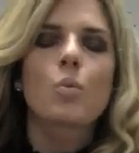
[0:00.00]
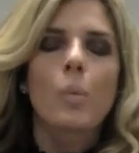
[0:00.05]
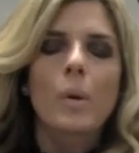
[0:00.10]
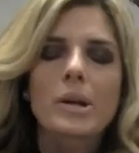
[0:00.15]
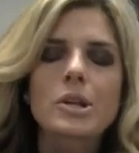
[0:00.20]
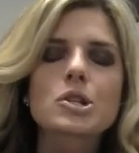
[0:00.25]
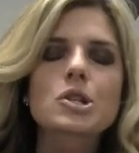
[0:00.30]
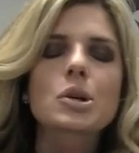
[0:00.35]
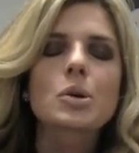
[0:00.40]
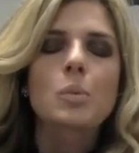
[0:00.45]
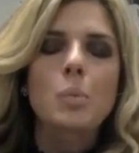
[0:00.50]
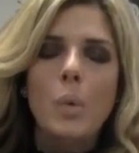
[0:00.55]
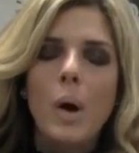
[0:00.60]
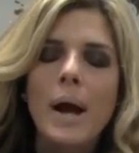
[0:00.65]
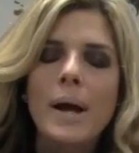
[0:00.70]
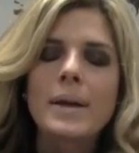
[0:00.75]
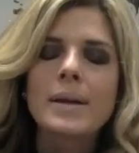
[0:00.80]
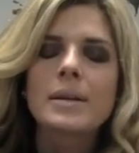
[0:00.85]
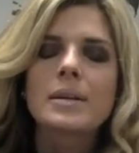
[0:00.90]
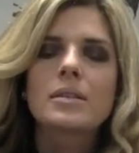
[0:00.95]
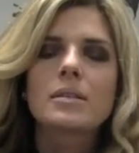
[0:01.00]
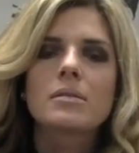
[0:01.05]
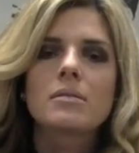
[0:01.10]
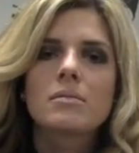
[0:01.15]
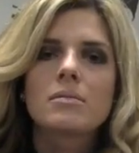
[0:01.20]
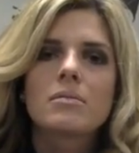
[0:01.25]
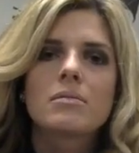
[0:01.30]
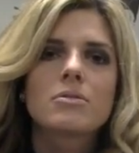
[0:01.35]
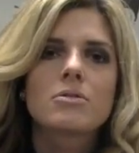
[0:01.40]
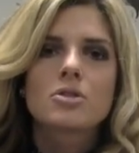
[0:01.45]
winter white
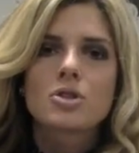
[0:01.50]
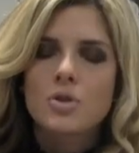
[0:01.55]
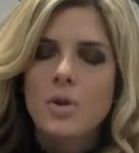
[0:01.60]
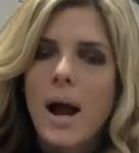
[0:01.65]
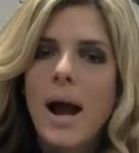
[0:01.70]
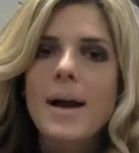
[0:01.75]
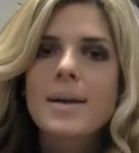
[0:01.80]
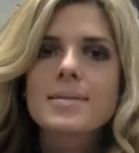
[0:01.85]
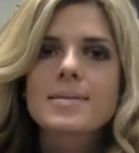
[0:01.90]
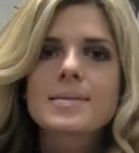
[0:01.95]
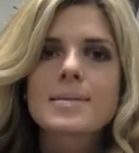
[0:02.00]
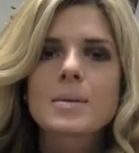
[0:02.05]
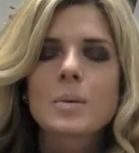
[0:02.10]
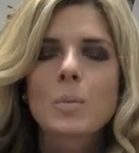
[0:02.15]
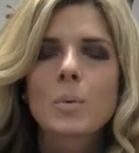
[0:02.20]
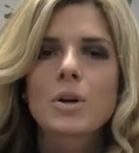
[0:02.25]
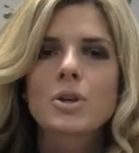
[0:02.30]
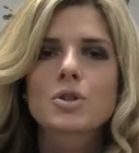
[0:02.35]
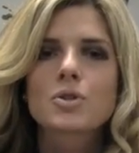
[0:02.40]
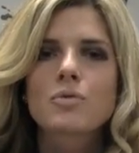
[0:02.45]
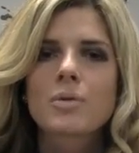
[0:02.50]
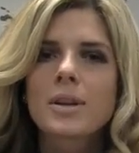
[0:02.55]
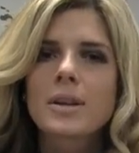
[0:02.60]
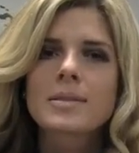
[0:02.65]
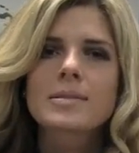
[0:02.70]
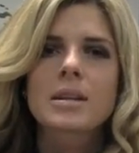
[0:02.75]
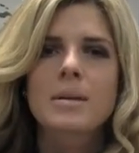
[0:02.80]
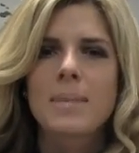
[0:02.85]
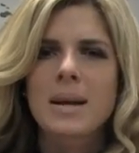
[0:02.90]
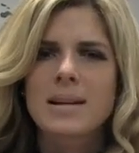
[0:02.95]
dress, which really
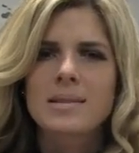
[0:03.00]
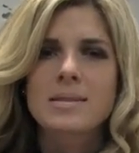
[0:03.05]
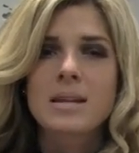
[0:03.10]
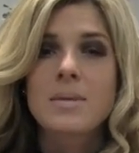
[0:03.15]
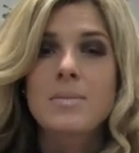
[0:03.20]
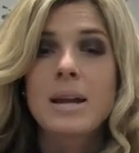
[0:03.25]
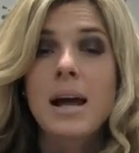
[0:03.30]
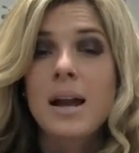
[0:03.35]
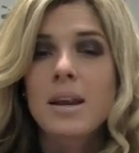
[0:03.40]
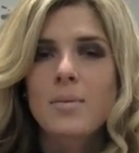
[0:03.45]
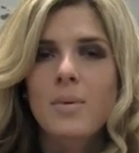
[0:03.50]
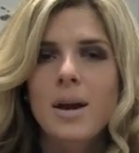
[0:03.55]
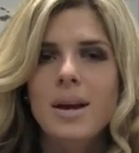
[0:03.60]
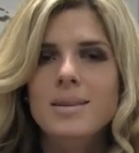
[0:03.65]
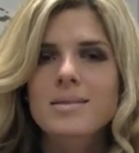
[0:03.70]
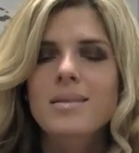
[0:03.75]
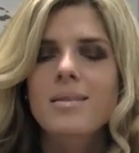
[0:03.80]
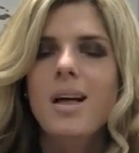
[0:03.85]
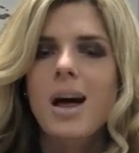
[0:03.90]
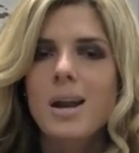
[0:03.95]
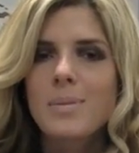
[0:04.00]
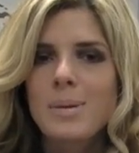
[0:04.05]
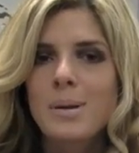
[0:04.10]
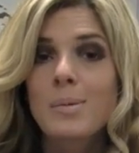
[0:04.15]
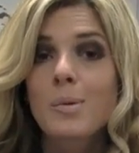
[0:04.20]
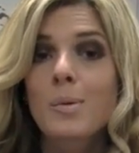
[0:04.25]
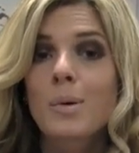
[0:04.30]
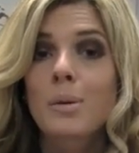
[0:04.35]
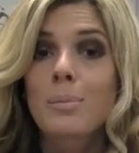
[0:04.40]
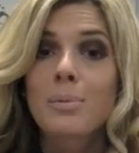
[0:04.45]
is going to make a statement anyway, because a lot of
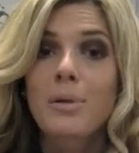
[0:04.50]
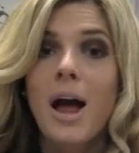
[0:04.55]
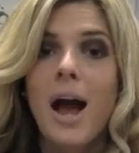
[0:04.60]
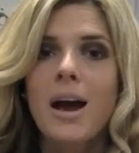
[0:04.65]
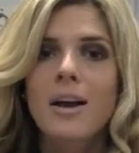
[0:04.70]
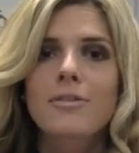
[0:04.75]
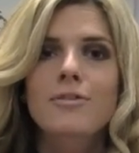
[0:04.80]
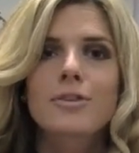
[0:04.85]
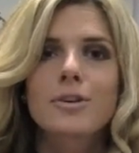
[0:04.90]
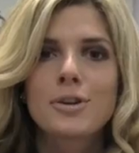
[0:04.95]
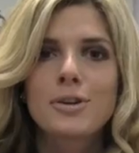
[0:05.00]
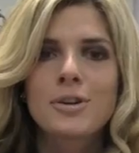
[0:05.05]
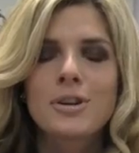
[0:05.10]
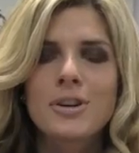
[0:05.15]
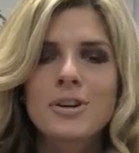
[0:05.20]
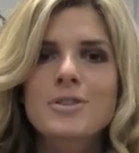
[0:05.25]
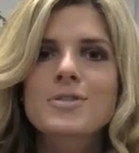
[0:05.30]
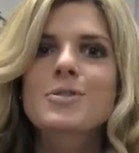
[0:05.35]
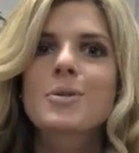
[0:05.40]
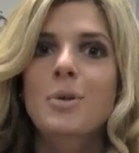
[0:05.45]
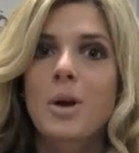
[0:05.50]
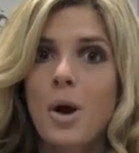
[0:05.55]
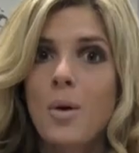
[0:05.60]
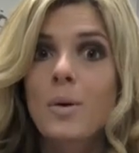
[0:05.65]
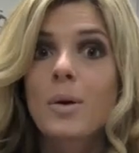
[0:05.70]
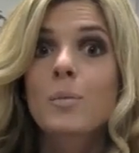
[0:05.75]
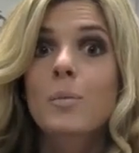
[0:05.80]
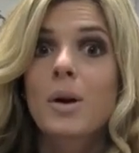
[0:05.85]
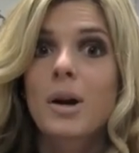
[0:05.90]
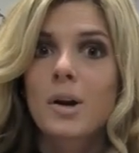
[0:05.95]
people wear black for New Year's, so go
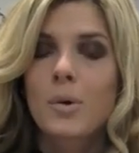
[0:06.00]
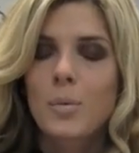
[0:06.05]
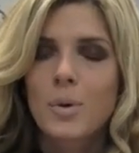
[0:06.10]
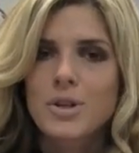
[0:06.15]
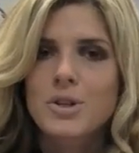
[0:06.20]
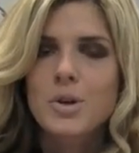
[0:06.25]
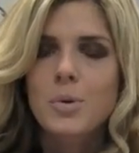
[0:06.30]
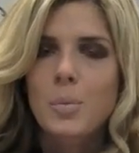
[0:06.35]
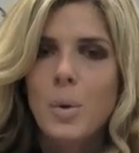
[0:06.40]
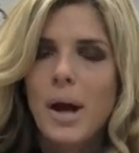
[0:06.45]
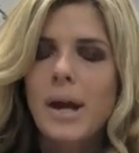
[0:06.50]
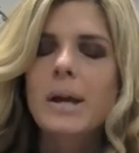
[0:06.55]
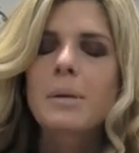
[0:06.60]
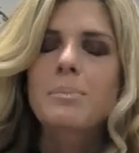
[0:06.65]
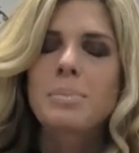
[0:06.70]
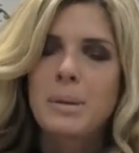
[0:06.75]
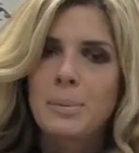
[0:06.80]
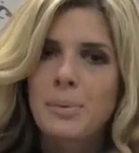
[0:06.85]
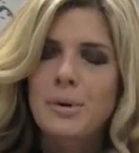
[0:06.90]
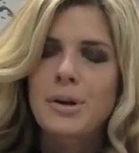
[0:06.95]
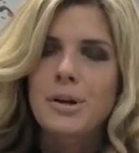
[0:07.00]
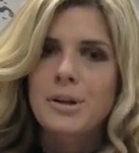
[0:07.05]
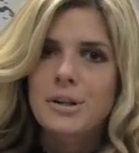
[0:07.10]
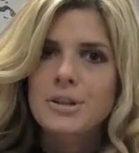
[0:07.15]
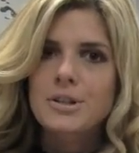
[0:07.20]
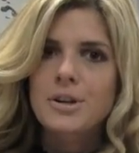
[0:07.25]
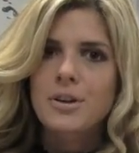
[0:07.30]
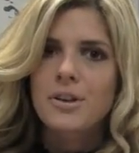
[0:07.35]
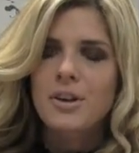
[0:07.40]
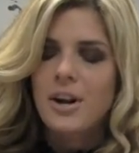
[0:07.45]
in wearing winter white and people are going
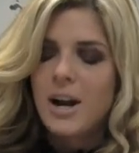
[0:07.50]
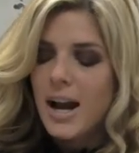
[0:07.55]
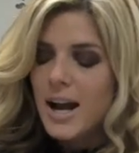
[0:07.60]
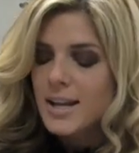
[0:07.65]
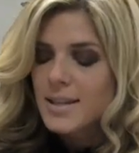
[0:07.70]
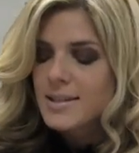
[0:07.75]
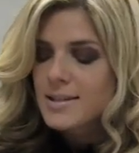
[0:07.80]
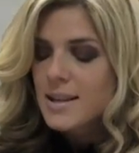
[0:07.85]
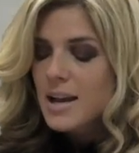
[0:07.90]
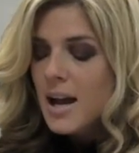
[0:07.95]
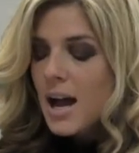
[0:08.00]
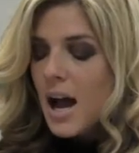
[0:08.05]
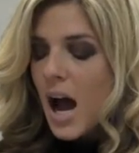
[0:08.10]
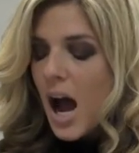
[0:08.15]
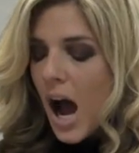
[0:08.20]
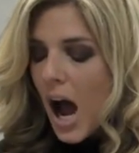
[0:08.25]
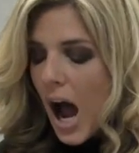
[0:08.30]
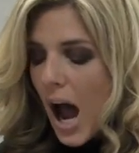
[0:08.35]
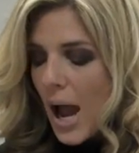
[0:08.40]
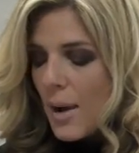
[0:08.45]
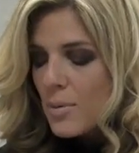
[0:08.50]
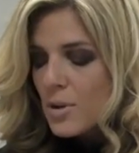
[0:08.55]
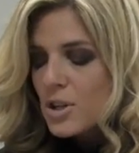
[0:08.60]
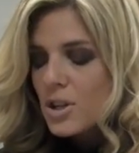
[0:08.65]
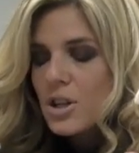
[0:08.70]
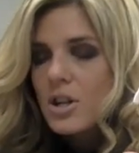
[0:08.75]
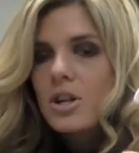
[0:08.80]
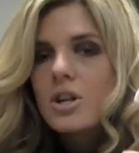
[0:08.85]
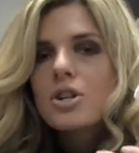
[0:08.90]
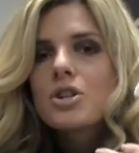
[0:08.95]
to turn their heads. I
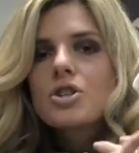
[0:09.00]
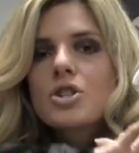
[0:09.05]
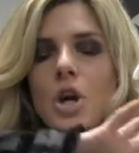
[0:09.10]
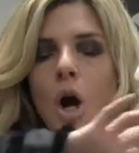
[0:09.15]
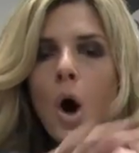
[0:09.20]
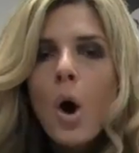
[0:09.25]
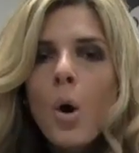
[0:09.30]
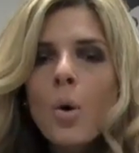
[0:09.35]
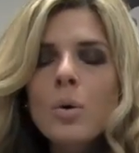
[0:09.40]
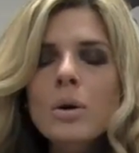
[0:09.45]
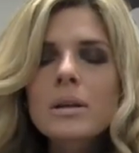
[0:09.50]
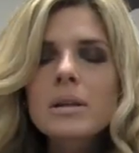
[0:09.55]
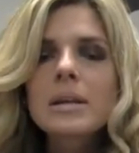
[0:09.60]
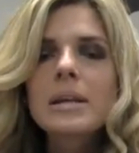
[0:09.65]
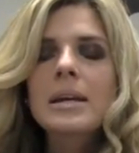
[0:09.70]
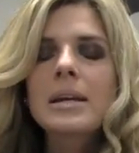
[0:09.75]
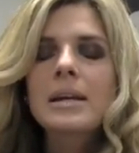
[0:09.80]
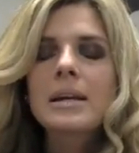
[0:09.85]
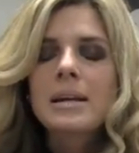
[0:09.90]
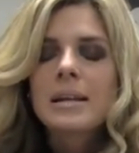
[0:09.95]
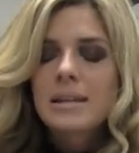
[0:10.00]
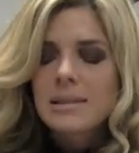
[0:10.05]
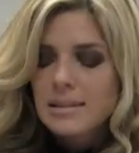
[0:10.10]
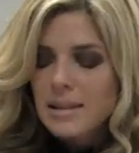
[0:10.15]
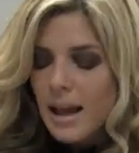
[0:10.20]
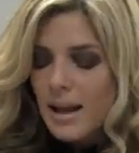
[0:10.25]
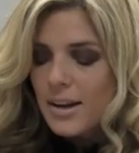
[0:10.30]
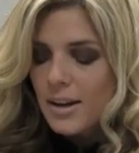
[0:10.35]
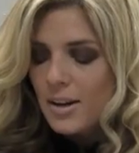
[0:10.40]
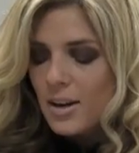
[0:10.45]
would totally
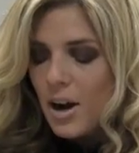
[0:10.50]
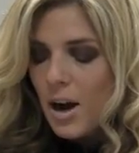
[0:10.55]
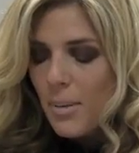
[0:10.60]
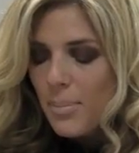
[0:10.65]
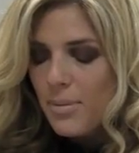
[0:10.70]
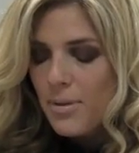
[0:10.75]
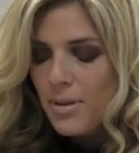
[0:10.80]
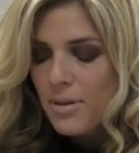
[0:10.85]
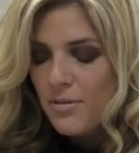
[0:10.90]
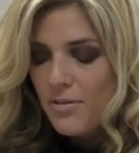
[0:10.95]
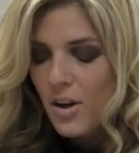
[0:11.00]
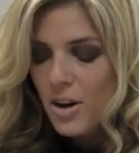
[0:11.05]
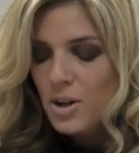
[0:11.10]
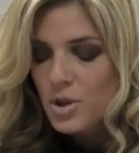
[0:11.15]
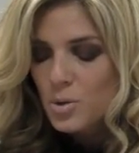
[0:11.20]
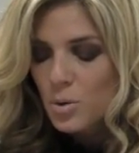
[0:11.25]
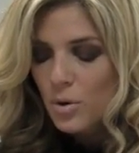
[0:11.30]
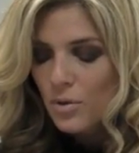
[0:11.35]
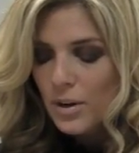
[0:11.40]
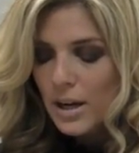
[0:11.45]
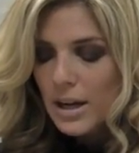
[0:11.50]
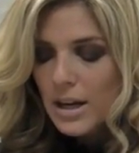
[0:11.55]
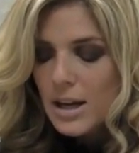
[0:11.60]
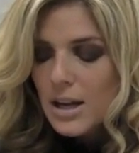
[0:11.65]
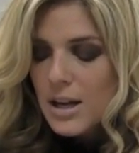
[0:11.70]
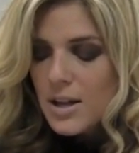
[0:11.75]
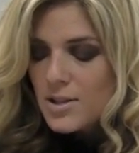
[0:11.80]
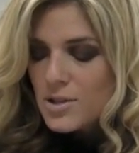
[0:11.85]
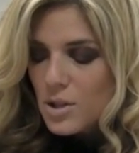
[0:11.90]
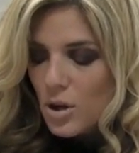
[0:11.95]
layer up the fun jewelry.
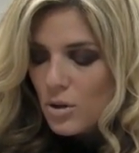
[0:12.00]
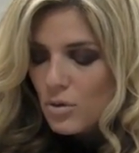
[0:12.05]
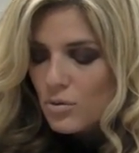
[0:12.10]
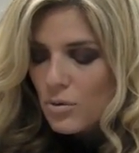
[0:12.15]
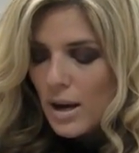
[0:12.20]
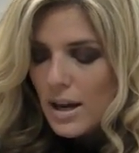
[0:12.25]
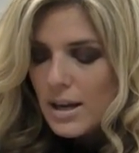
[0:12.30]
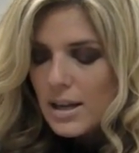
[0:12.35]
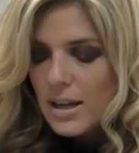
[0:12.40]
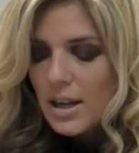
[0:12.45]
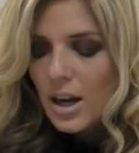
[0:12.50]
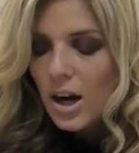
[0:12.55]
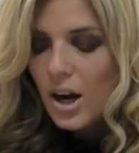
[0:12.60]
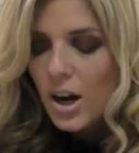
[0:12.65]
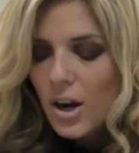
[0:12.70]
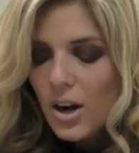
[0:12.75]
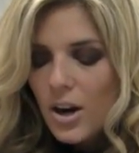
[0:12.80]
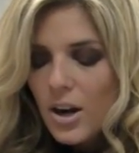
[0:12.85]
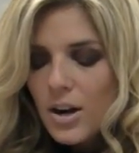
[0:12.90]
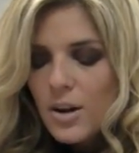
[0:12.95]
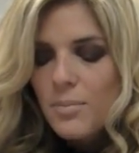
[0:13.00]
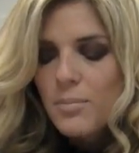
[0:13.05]
So right here,